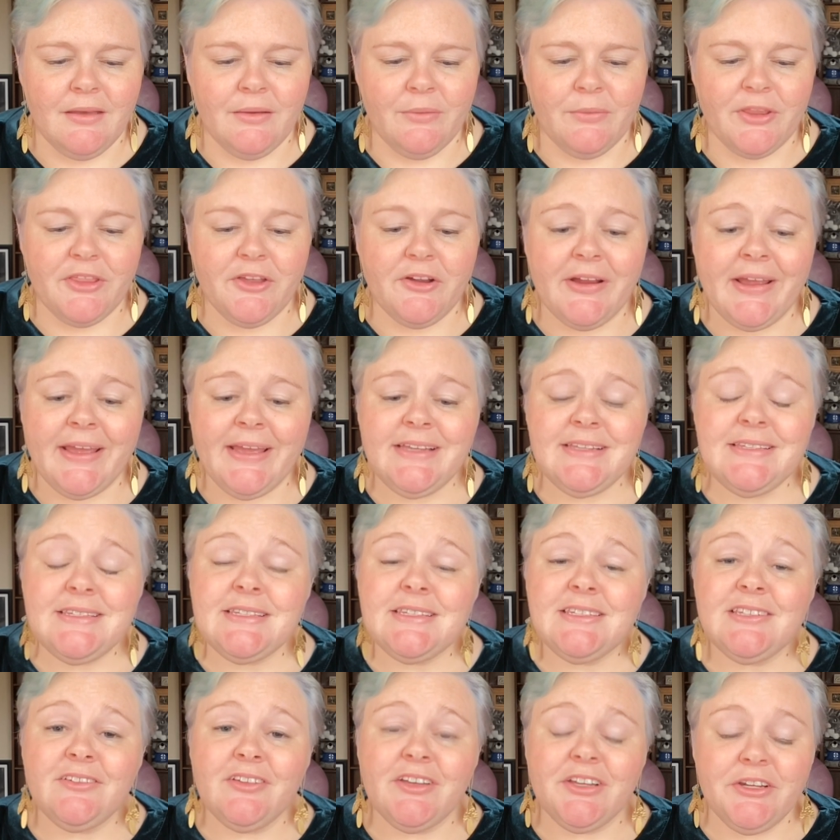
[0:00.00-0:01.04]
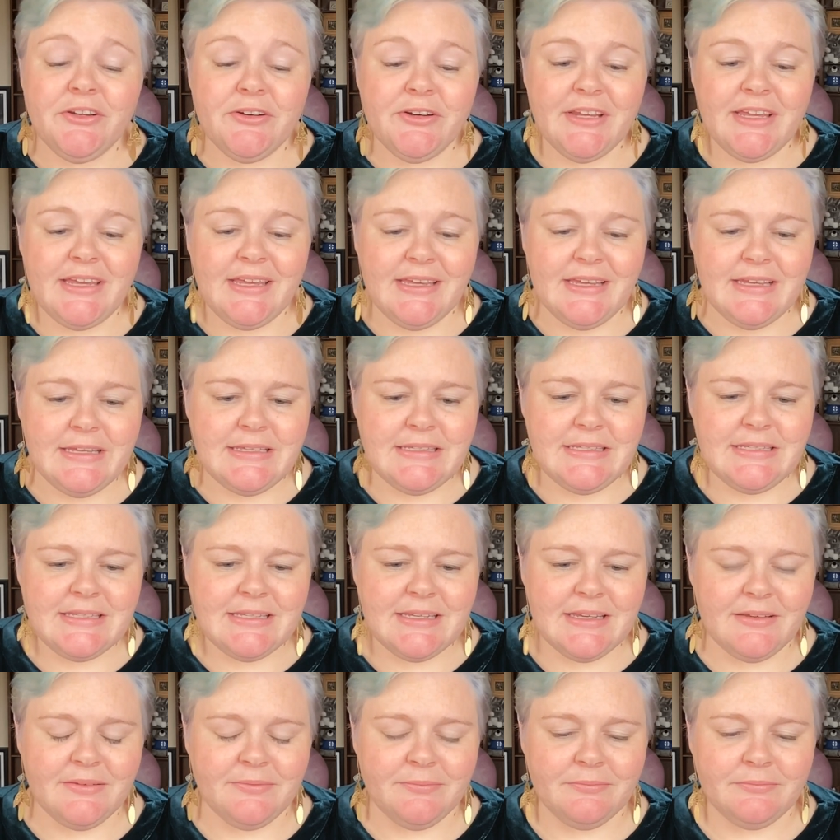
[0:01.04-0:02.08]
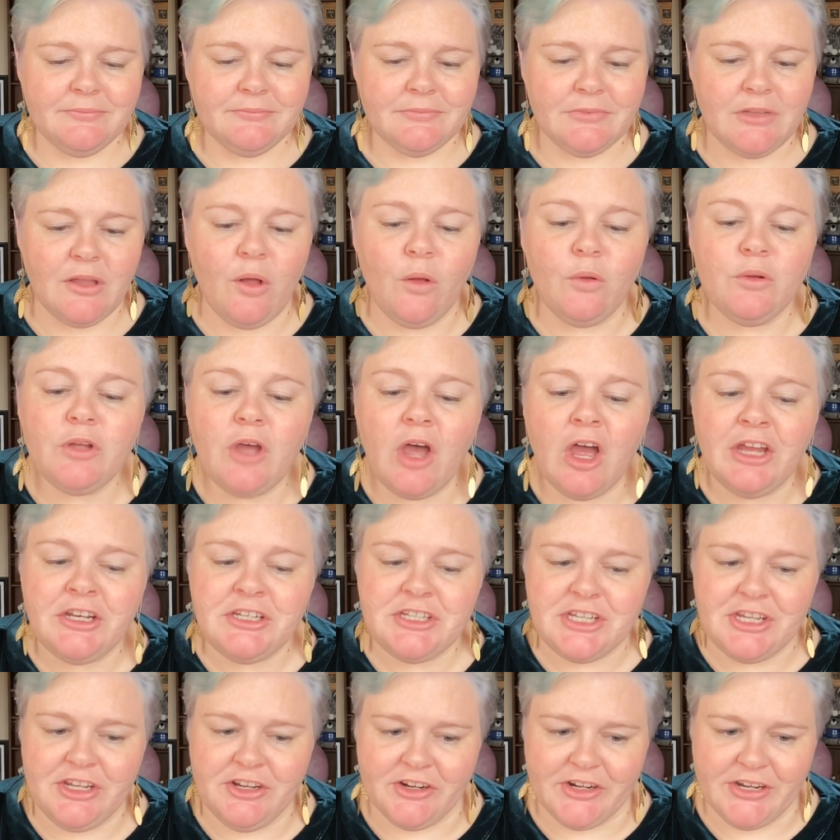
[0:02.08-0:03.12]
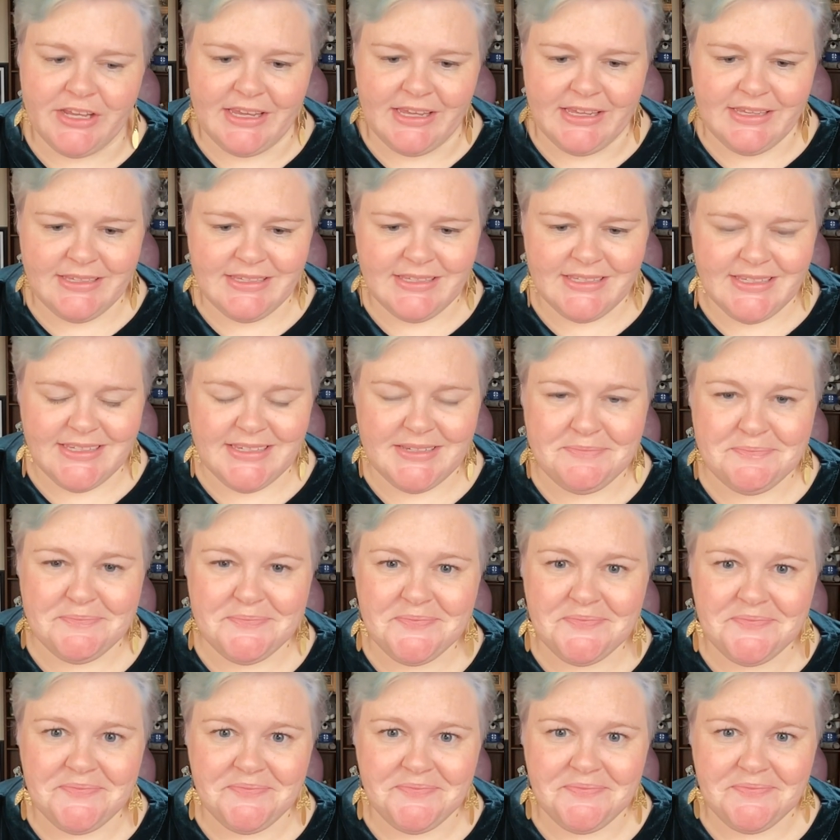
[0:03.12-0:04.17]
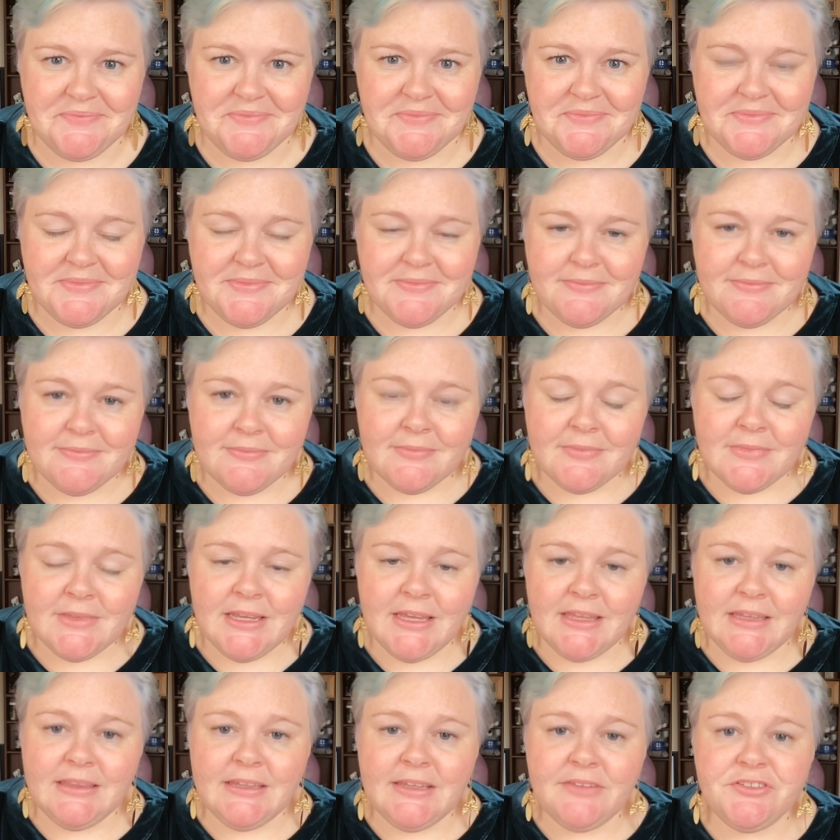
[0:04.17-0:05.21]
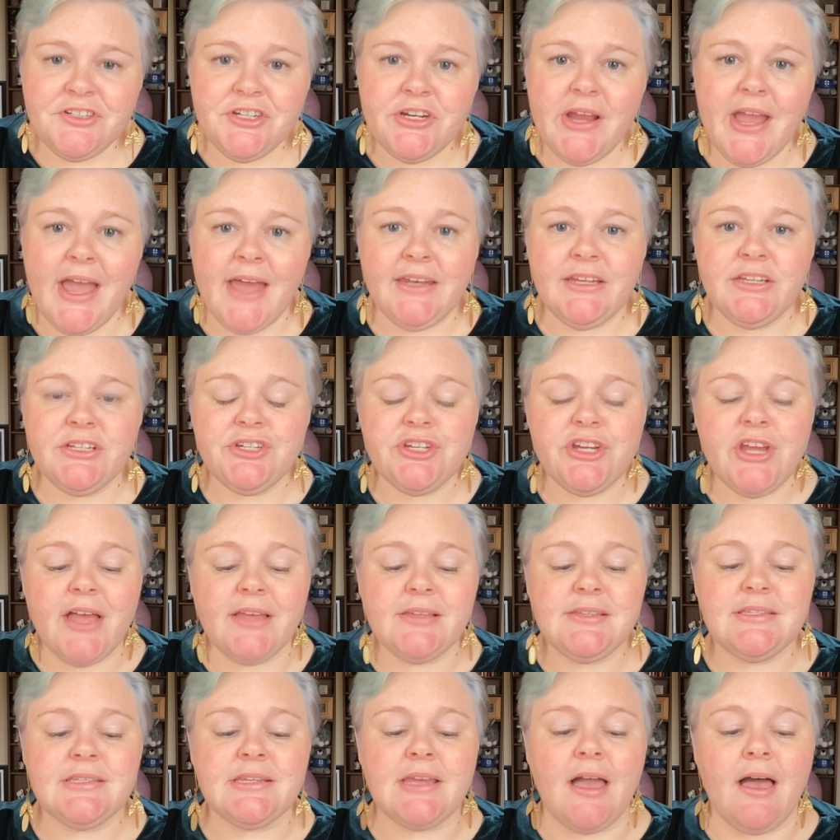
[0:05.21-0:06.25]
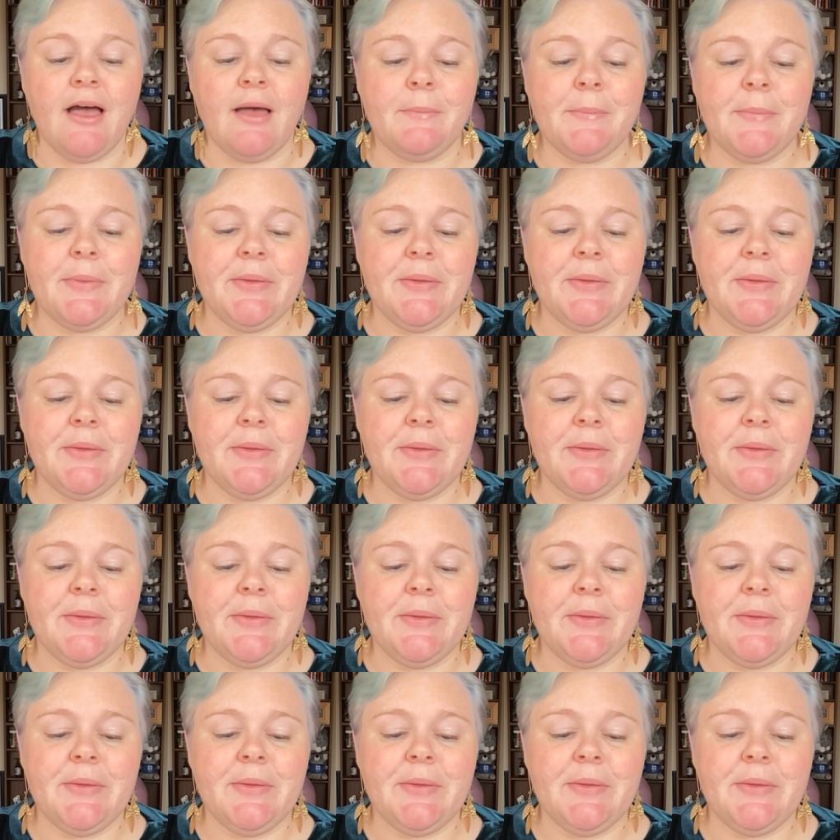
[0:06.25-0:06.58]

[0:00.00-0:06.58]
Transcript: With your hands still on your knees, hold on to your knees and lift your head and chest up.